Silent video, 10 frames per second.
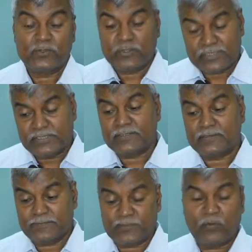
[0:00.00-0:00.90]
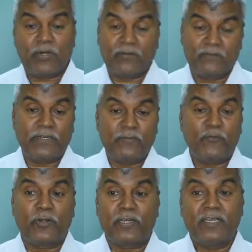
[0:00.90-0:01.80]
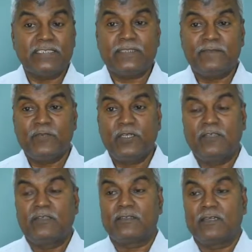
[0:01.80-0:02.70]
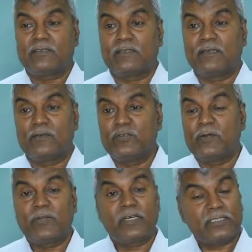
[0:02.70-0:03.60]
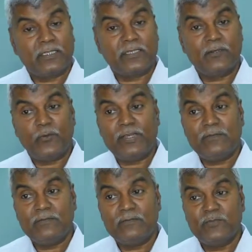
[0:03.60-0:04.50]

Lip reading: So this is one very important lesson, that we have to understand the domain